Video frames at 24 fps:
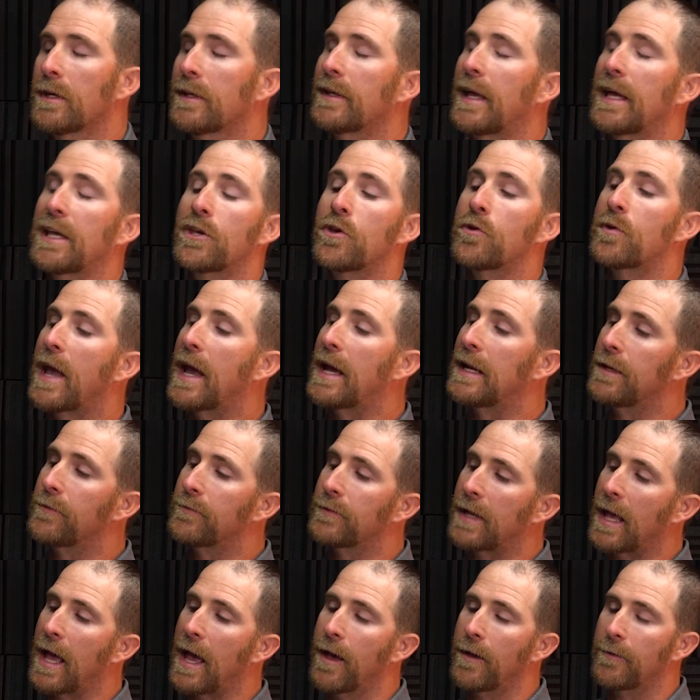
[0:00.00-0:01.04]
Like you can't
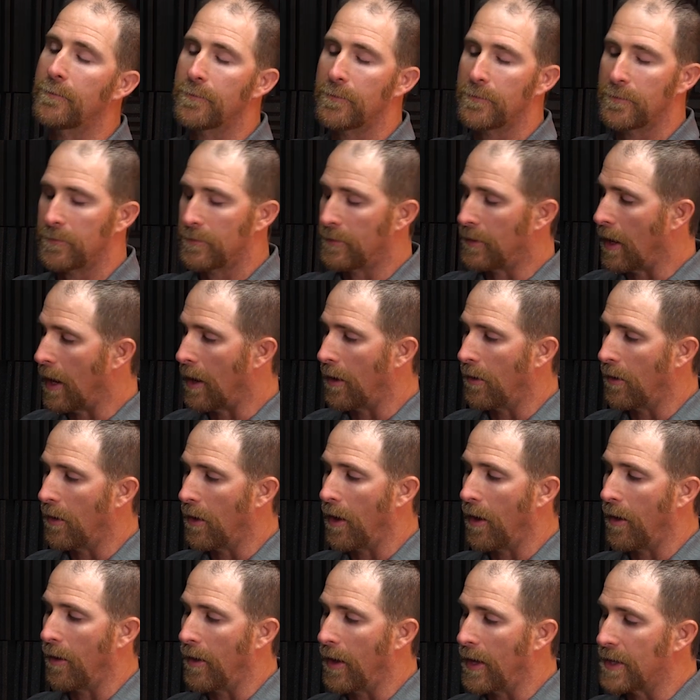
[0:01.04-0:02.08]
even have
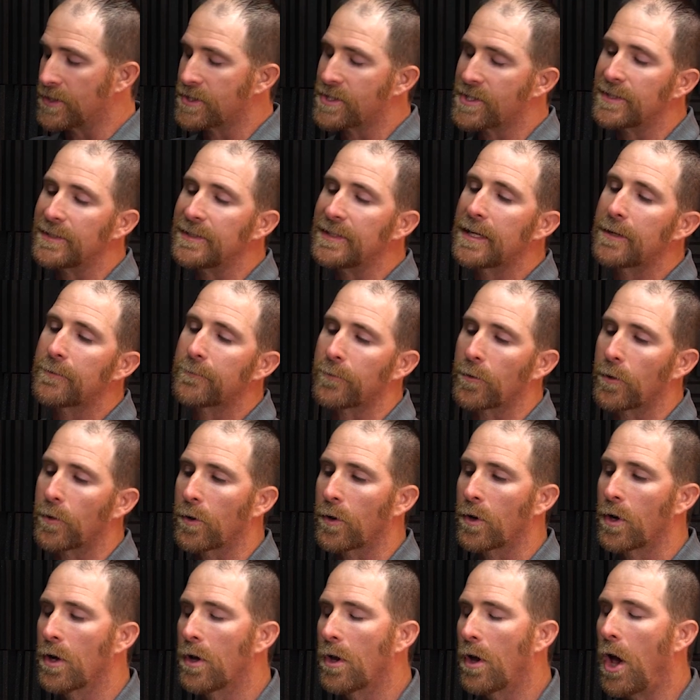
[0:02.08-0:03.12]
a
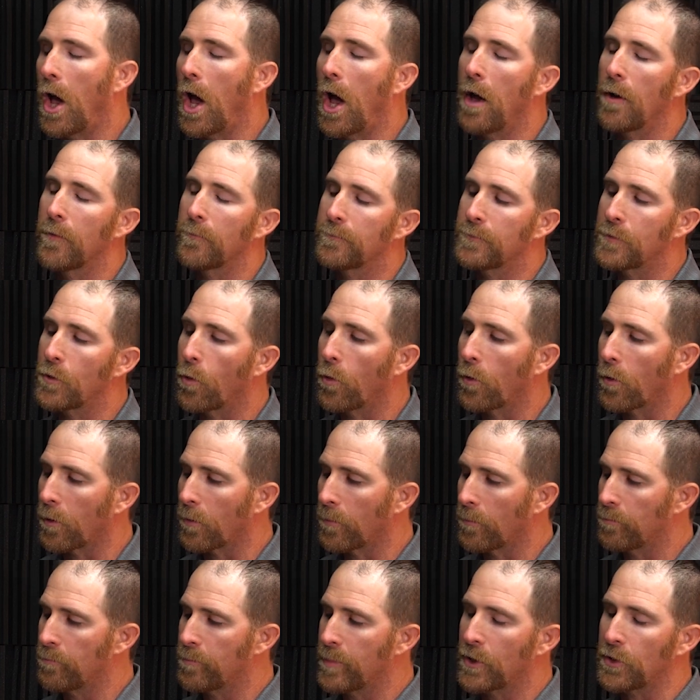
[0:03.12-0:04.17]
sliver of your
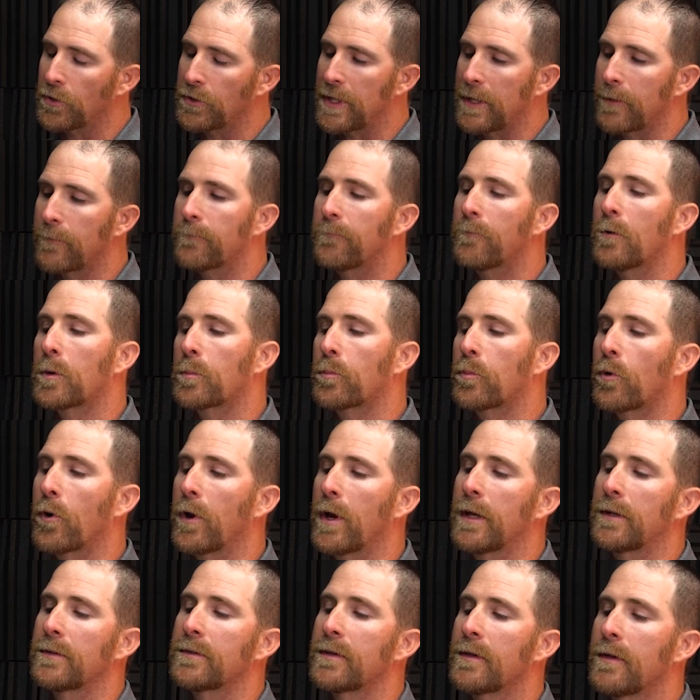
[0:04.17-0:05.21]
building
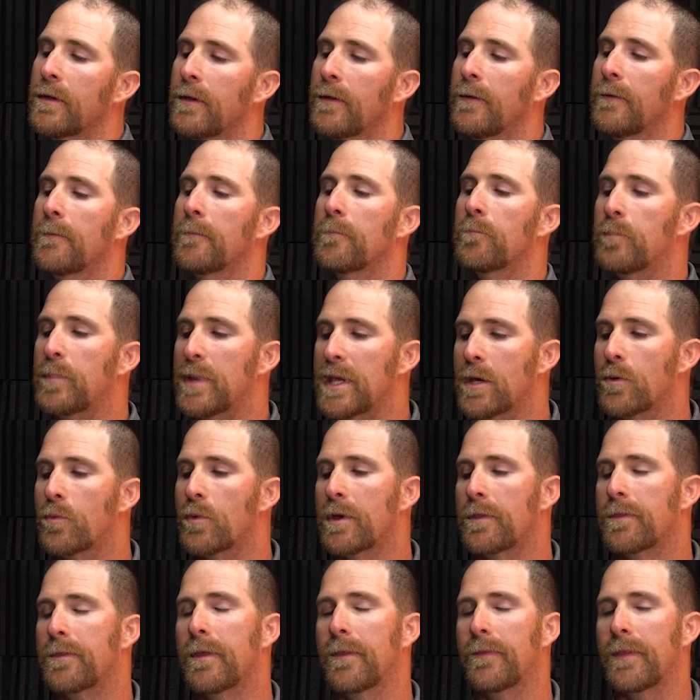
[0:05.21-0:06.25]
footprint be
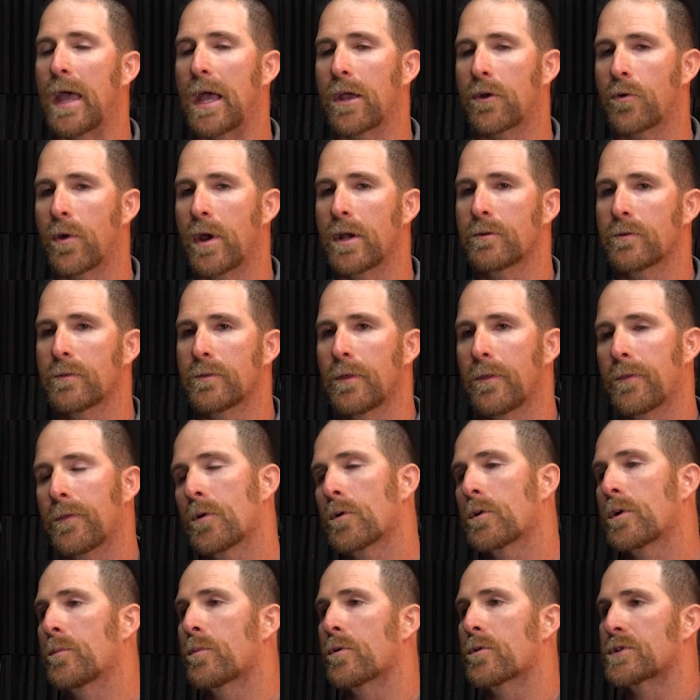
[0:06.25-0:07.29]
within that greater than
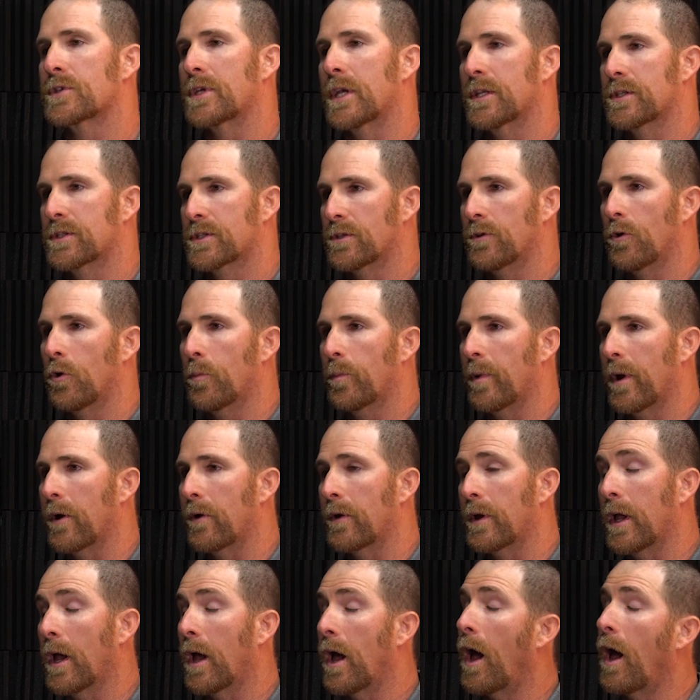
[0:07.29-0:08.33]
30% slope
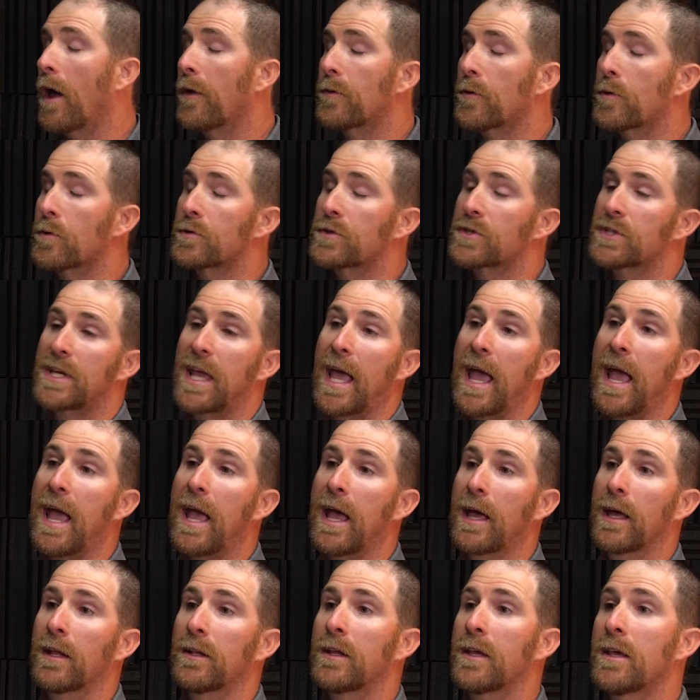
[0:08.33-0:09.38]
area. Others
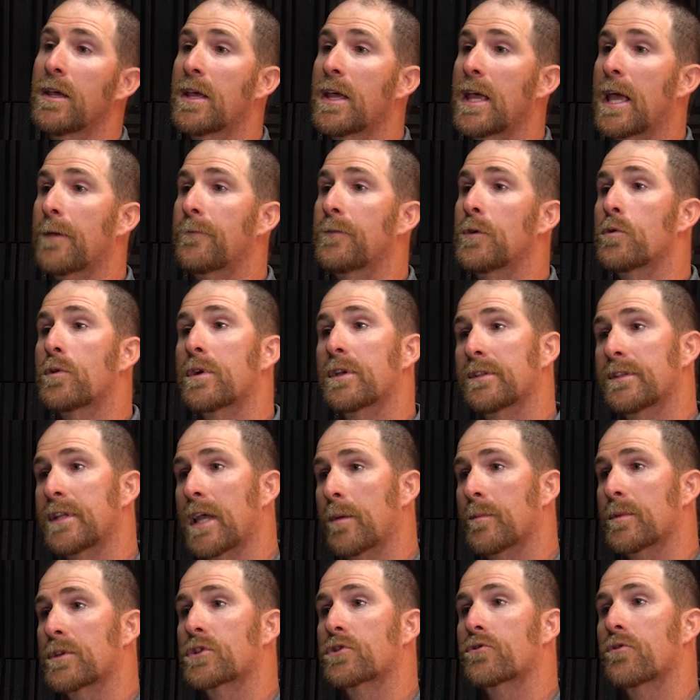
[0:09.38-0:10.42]
can, if you can
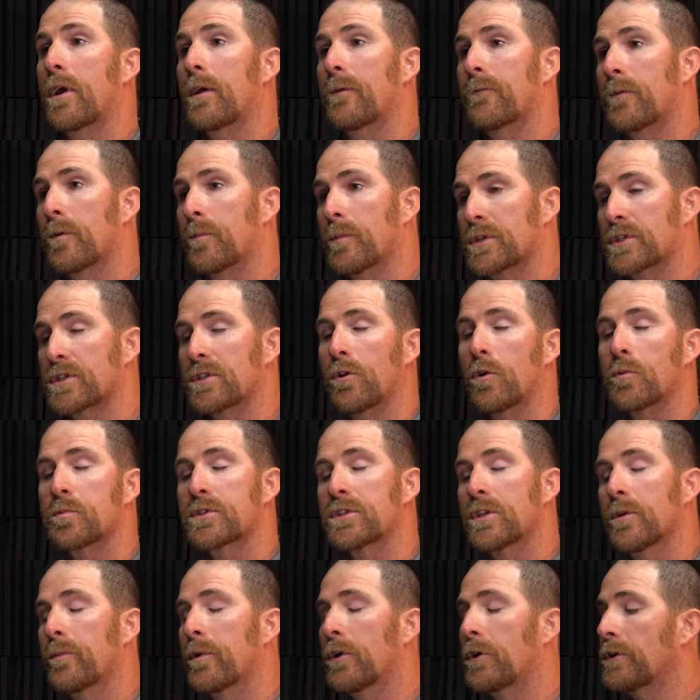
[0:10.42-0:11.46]
demonstrate from a slope
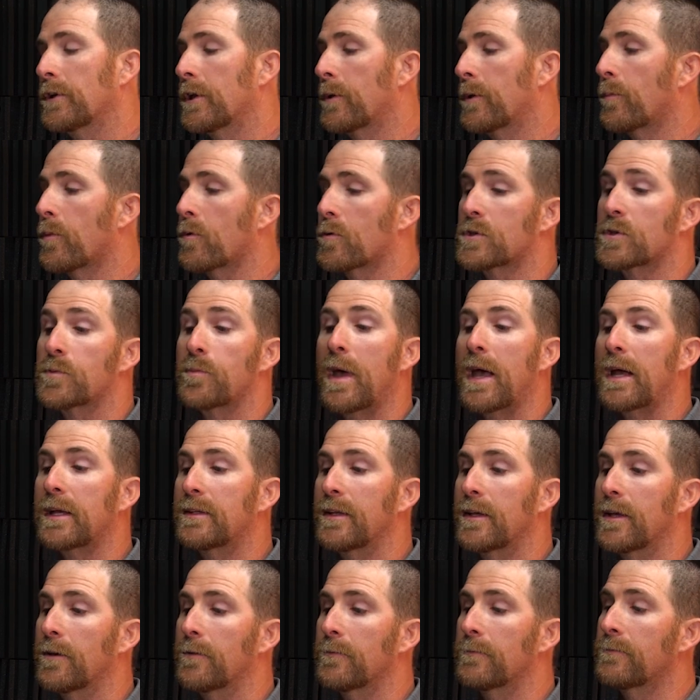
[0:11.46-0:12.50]
stability
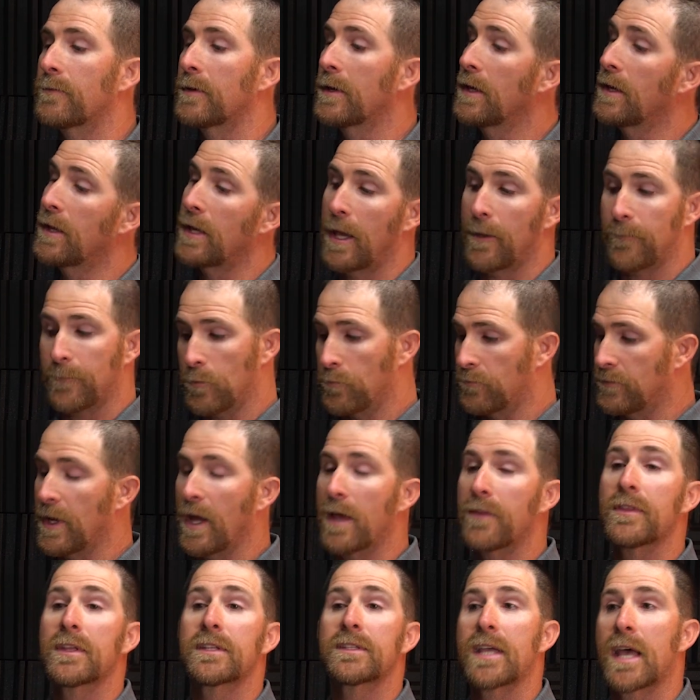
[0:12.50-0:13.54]
perspective, if you've
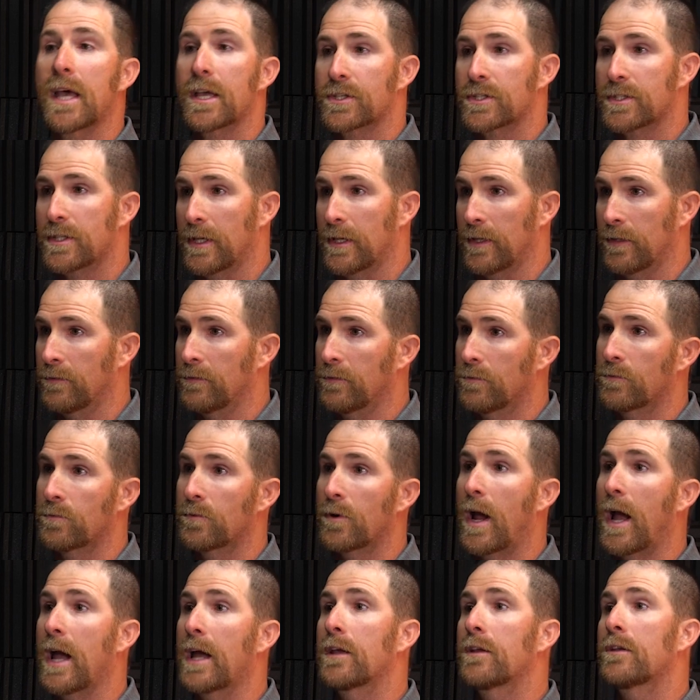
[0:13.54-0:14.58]
done the testing,
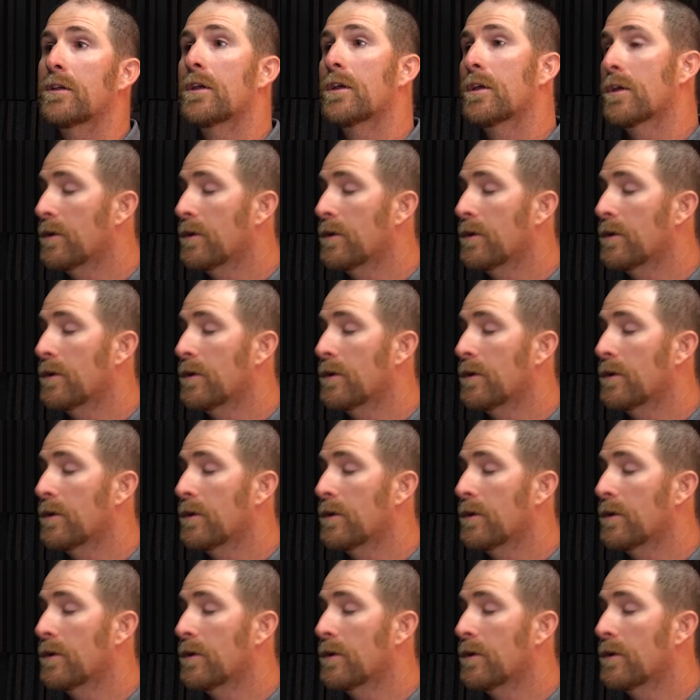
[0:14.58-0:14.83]
right?